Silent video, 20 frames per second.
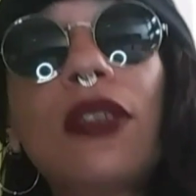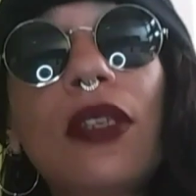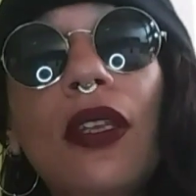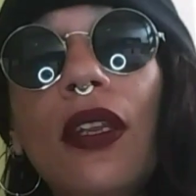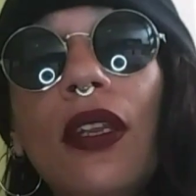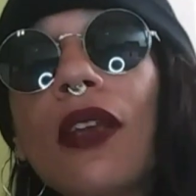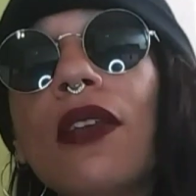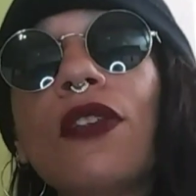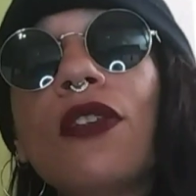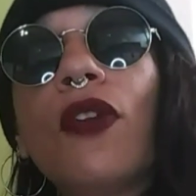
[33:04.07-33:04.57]
the
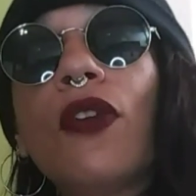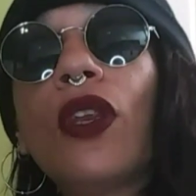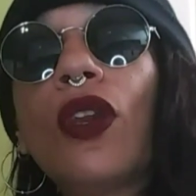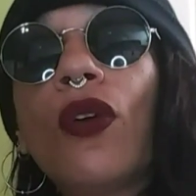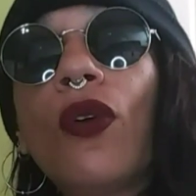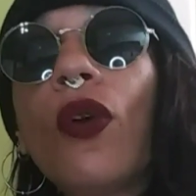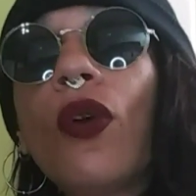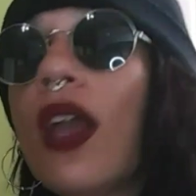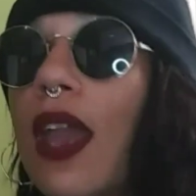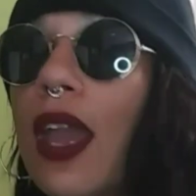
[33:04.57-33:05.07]
next
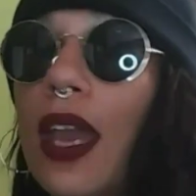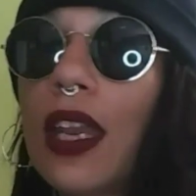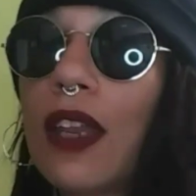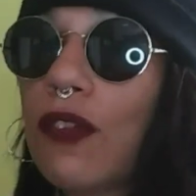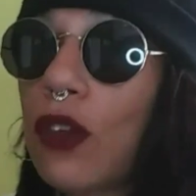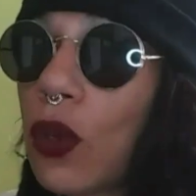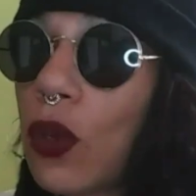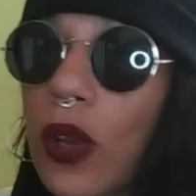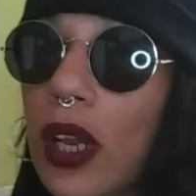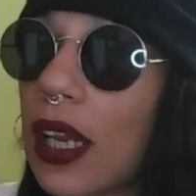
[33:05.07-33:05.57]
video. And
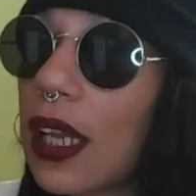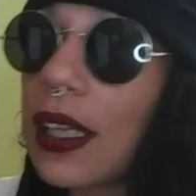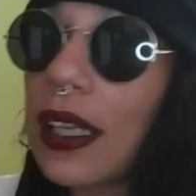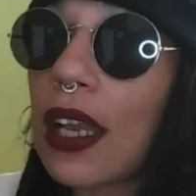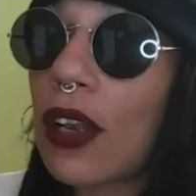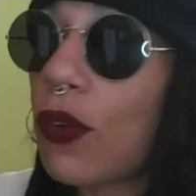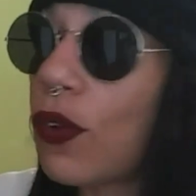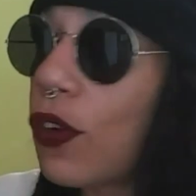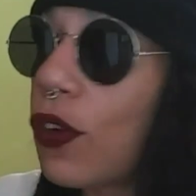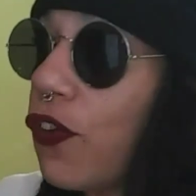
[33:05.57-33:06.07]
if you don't click
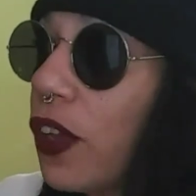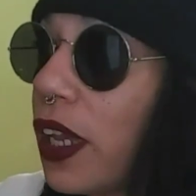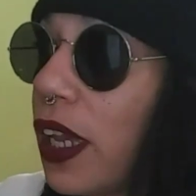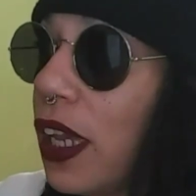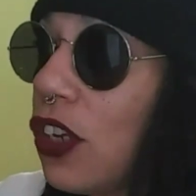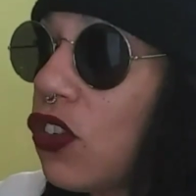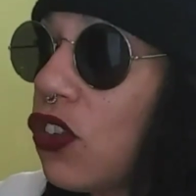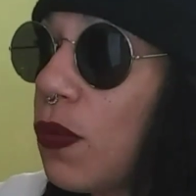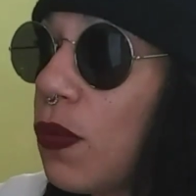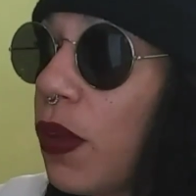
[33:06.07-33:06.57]
that
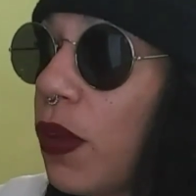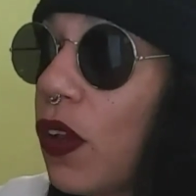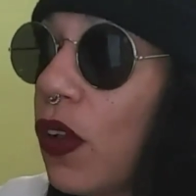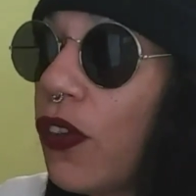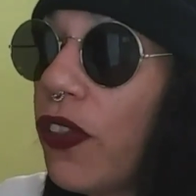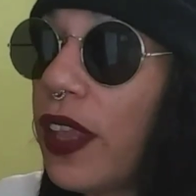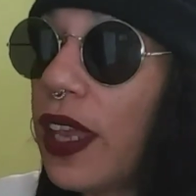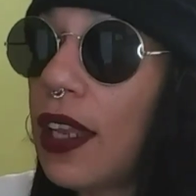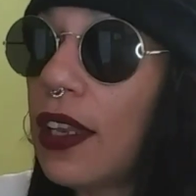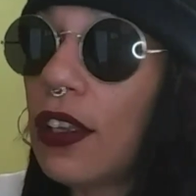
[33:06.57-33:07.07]
notification
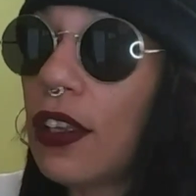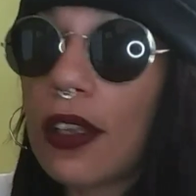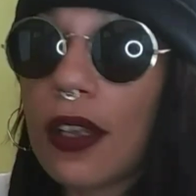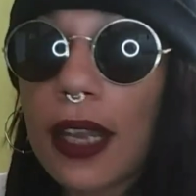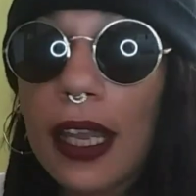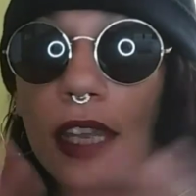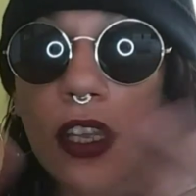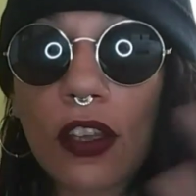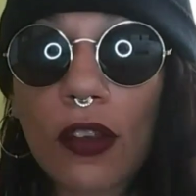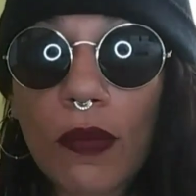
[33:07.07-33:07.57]
bell, then
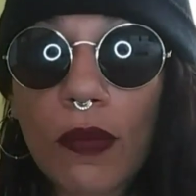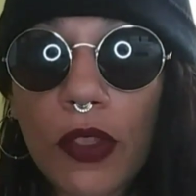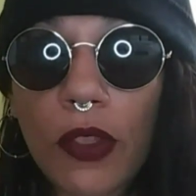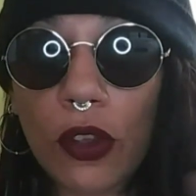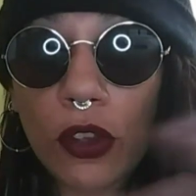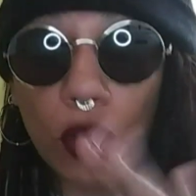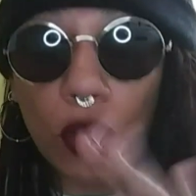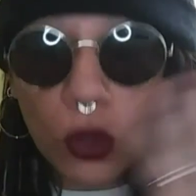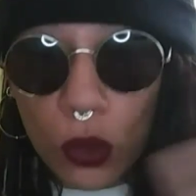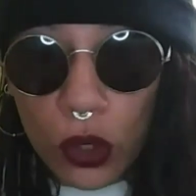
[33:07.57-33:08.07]
like the
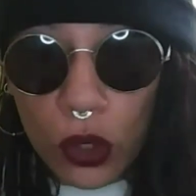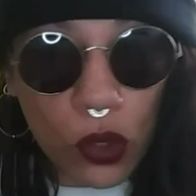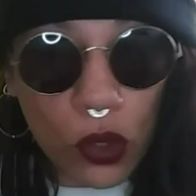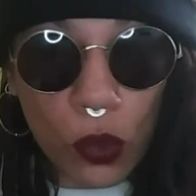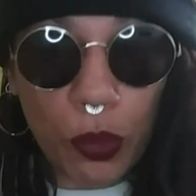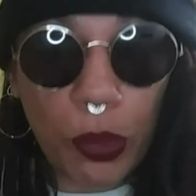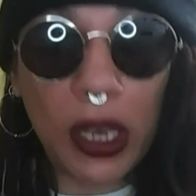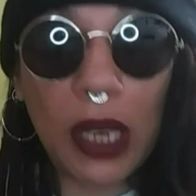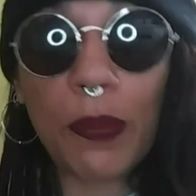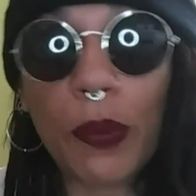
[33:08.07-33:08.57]

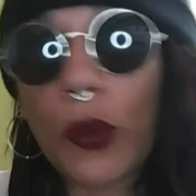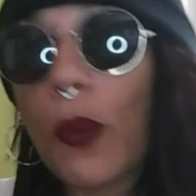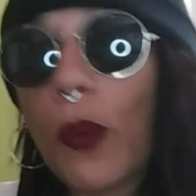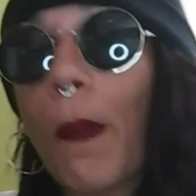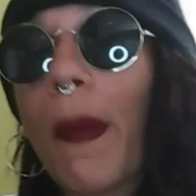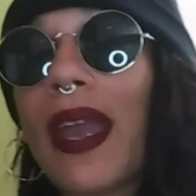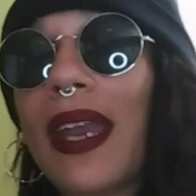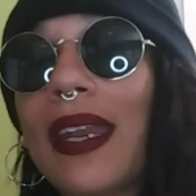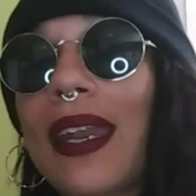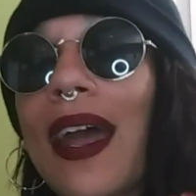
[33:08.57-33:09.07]
YouTube people
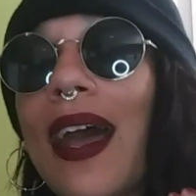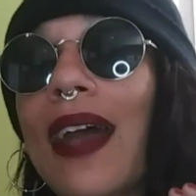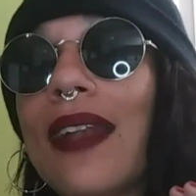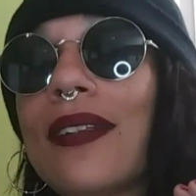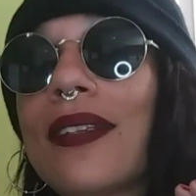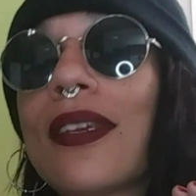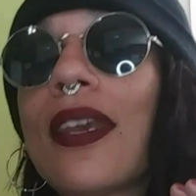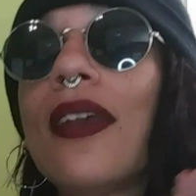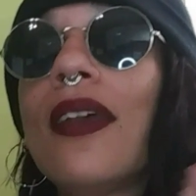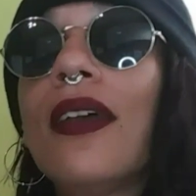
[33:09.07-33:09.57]
might
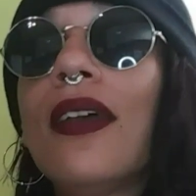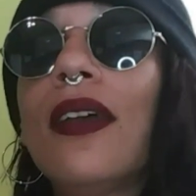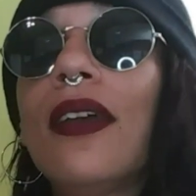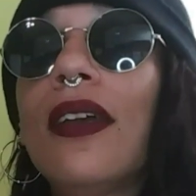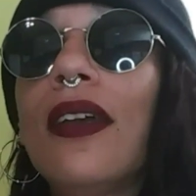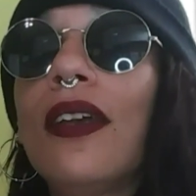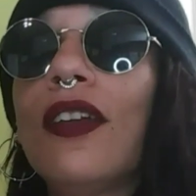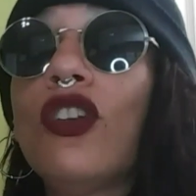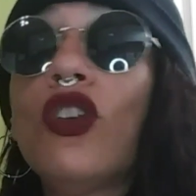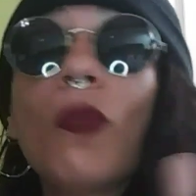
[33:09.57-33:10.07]

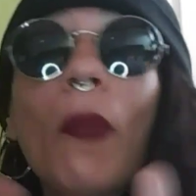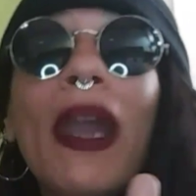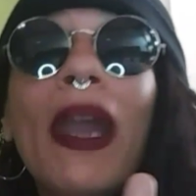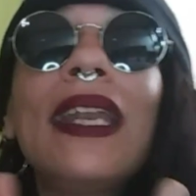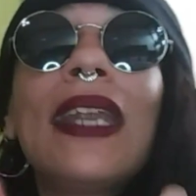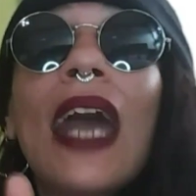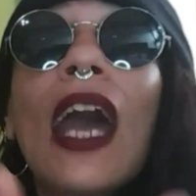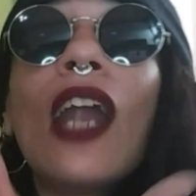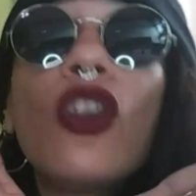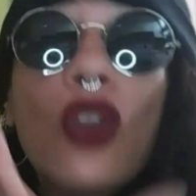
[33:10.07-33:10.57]

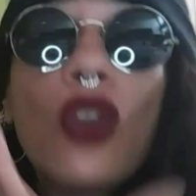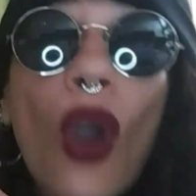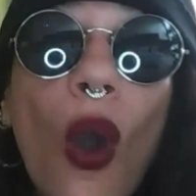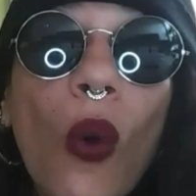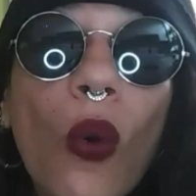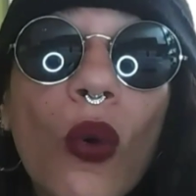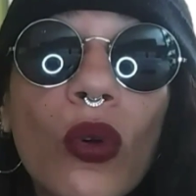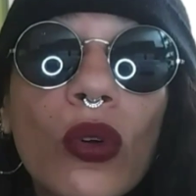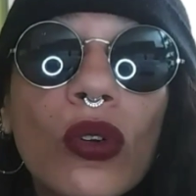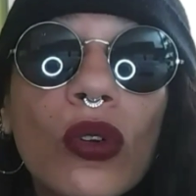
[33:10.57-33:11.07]
not know.